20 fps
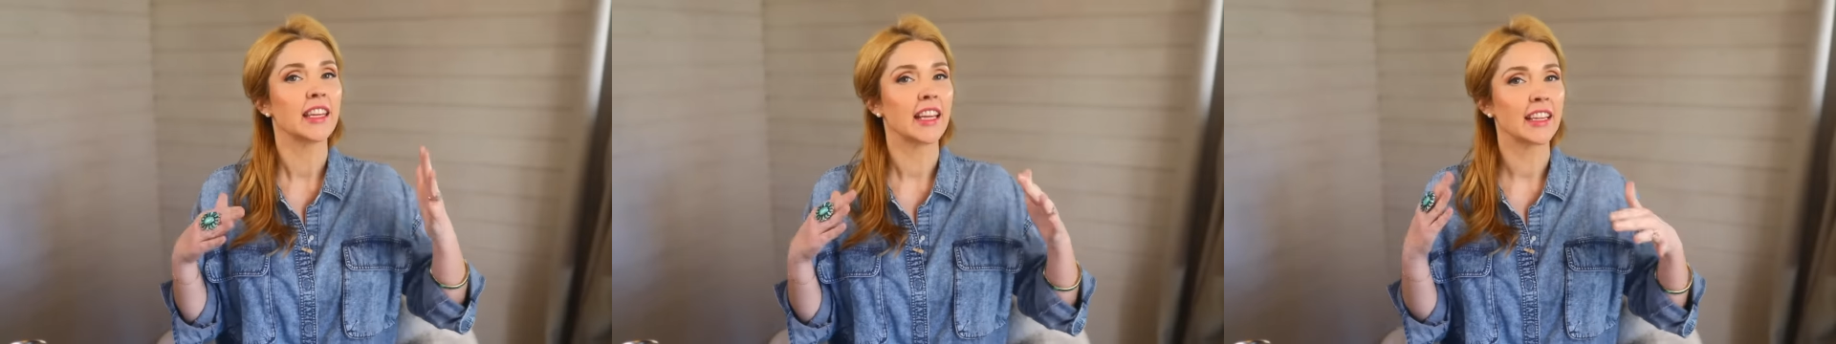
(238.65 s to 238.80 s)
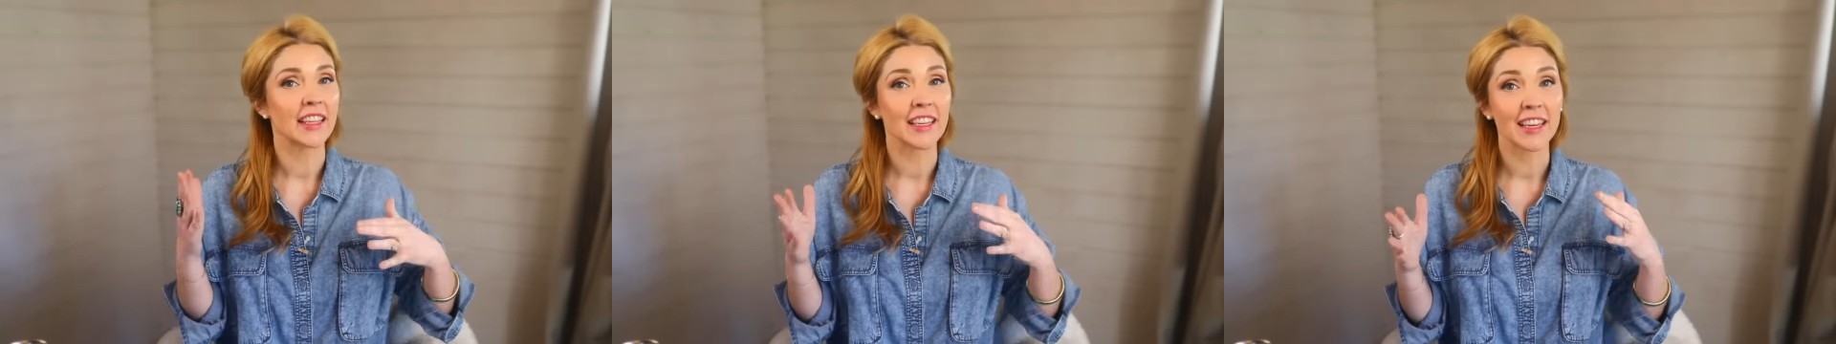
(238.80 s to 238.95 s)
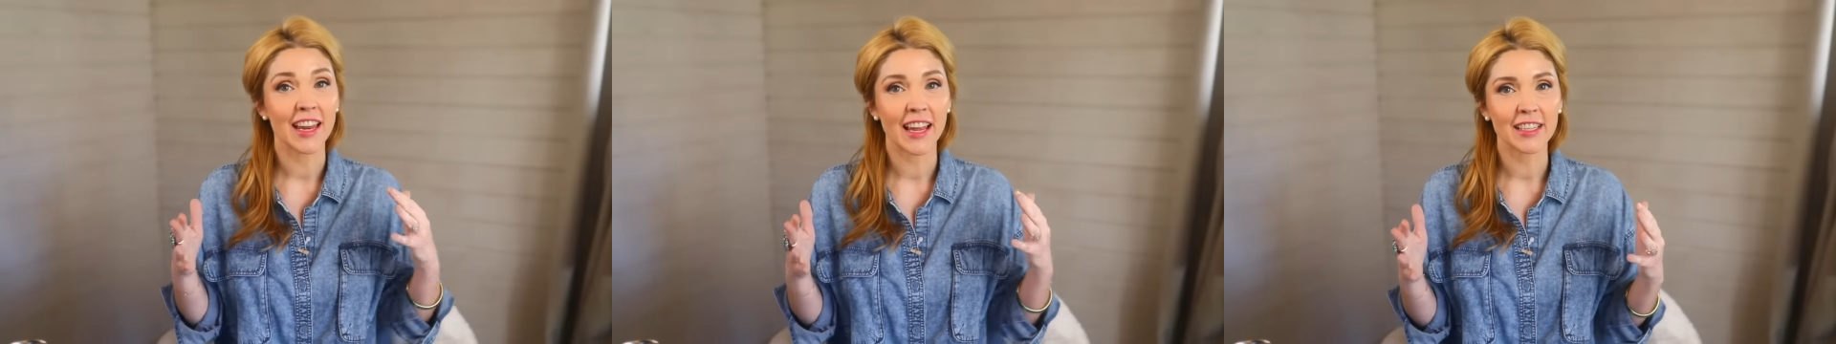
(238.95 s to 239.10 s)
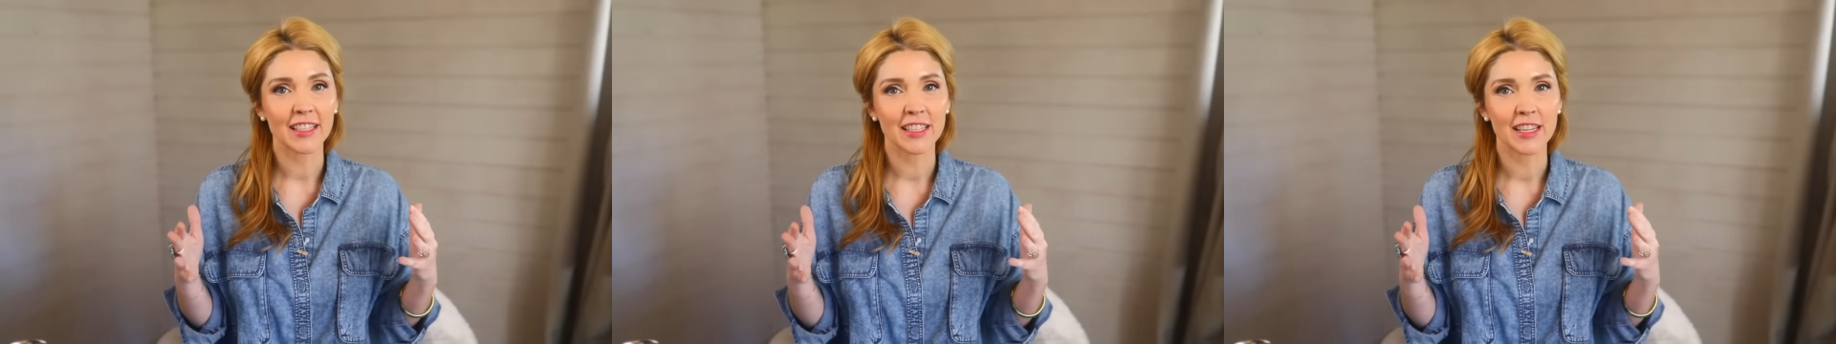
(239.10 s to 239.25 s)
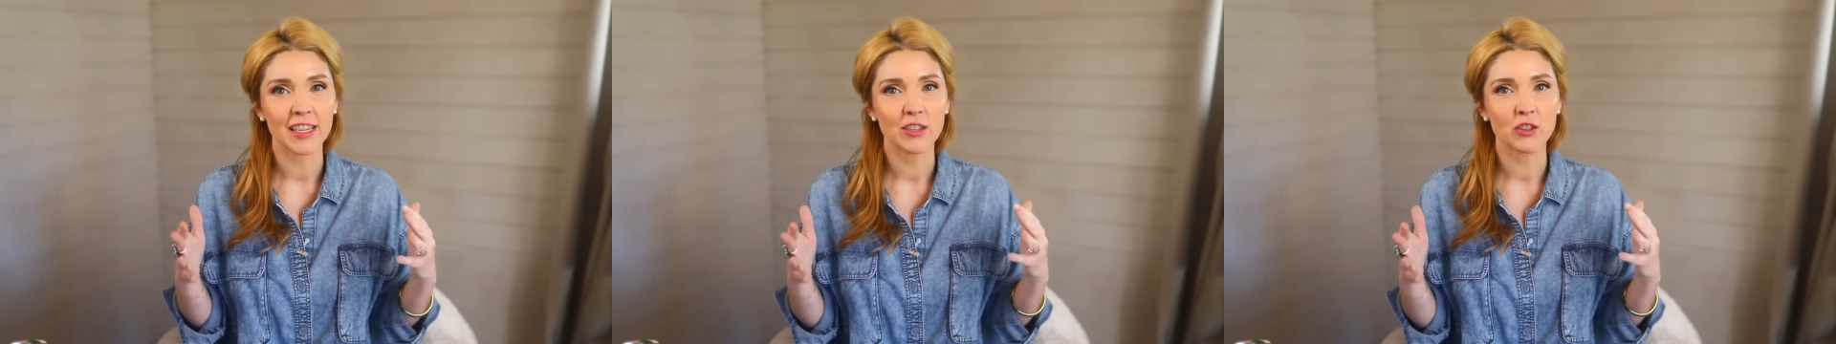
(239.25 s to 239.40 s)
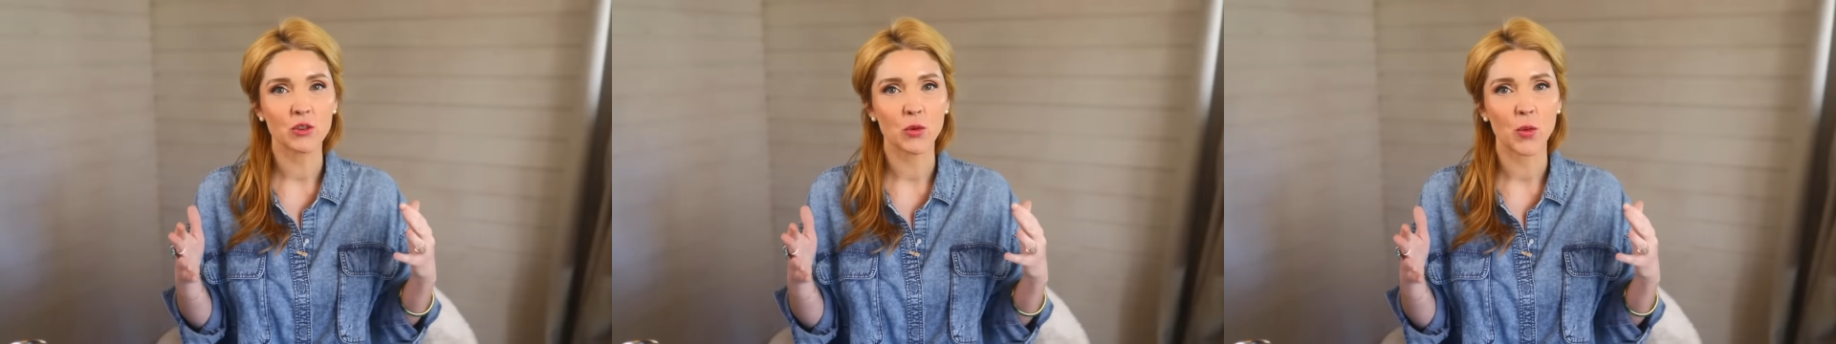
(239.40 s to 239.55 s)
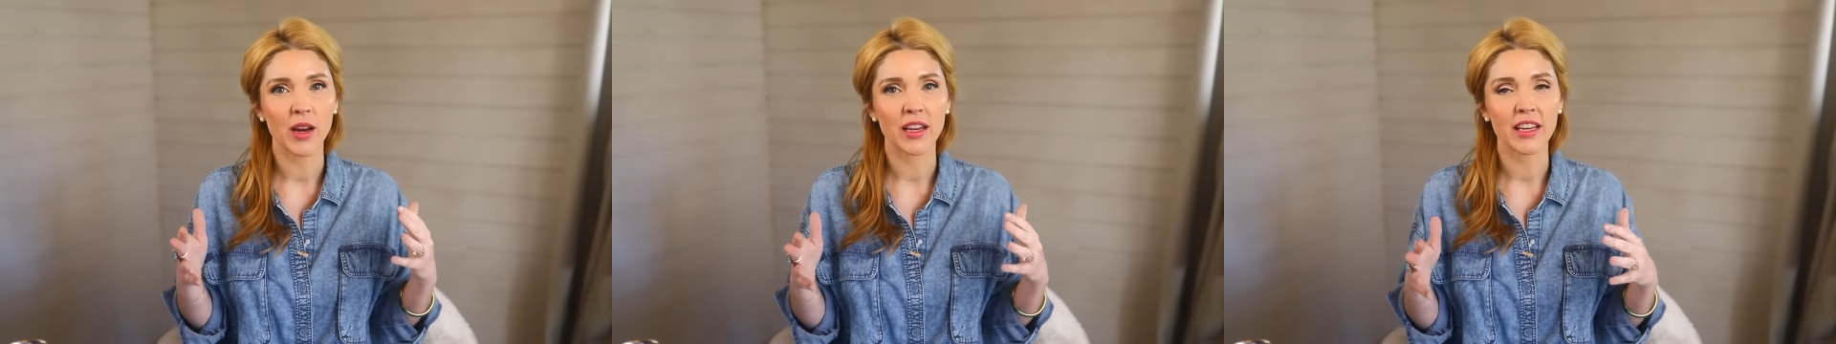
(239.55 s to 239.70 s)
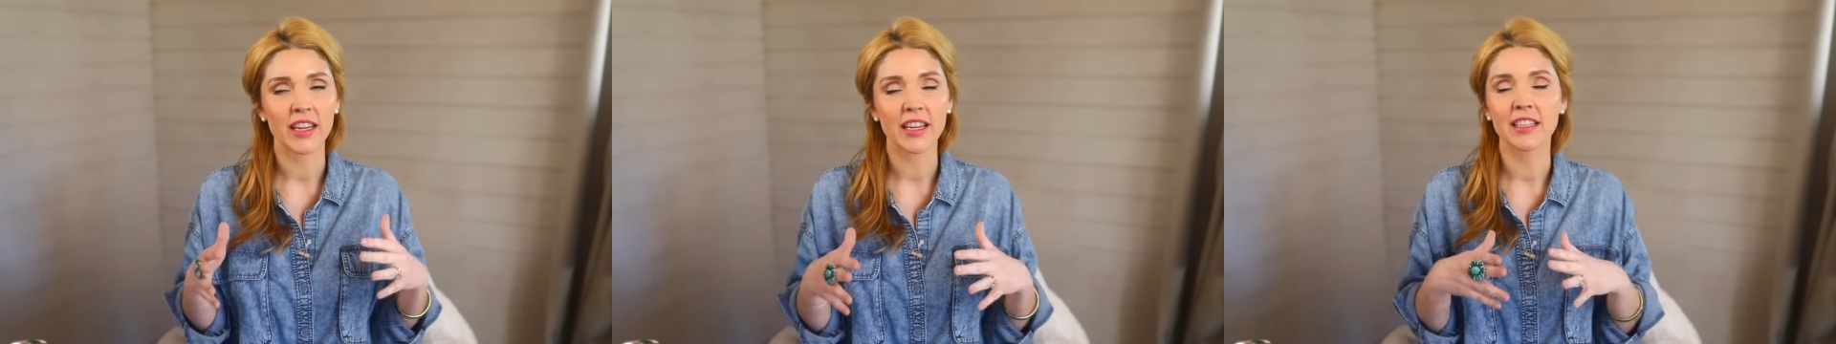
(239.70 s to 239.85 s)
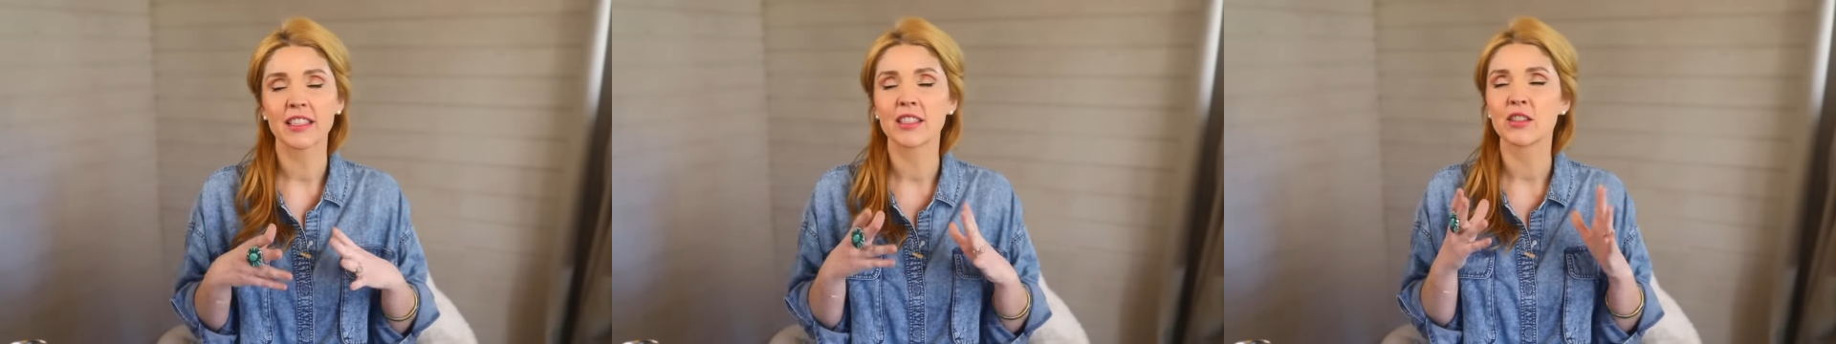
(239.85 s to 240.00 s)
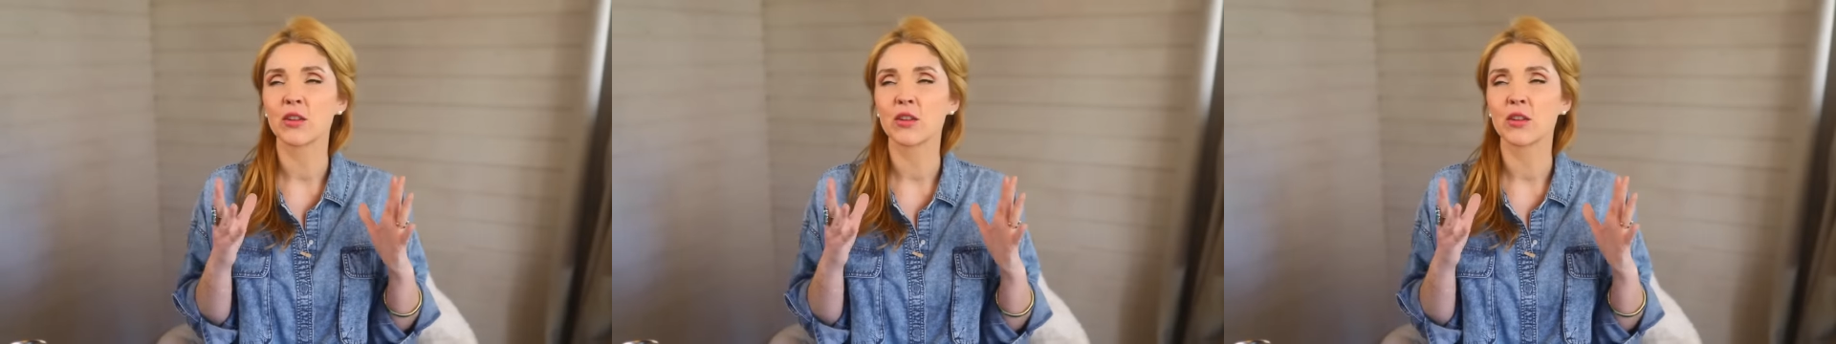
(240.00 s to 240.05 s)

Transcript: like the 1920s,